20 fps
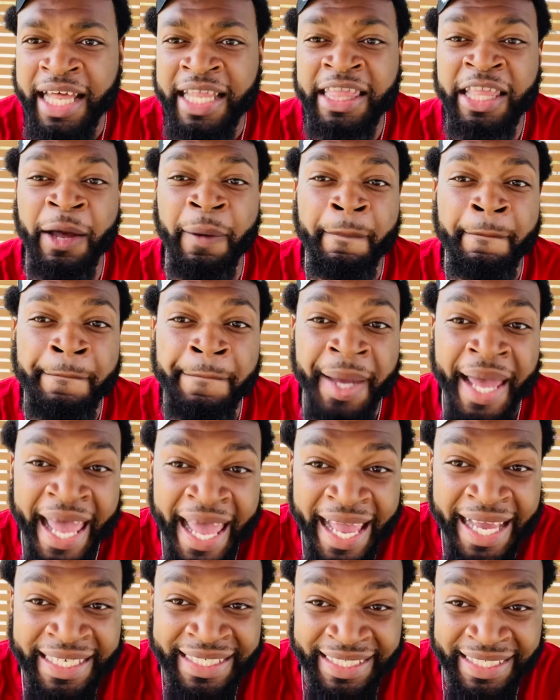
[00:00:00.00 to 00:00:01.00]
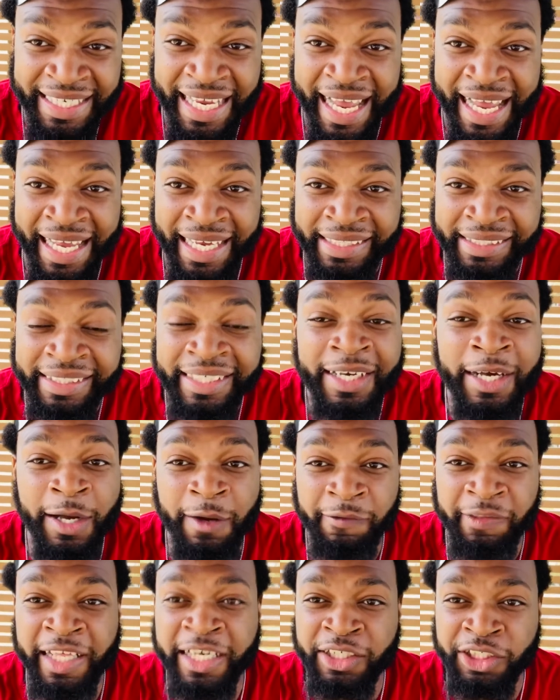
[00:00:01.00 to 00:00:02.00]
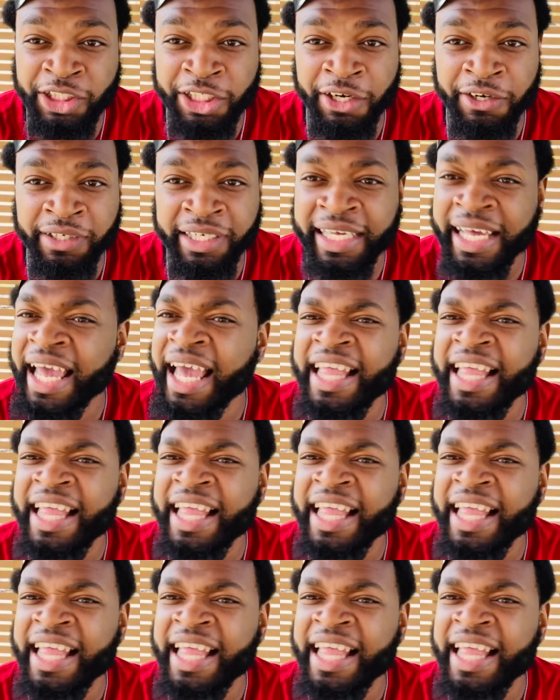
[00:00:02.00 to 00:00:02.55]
the bad side of their journey.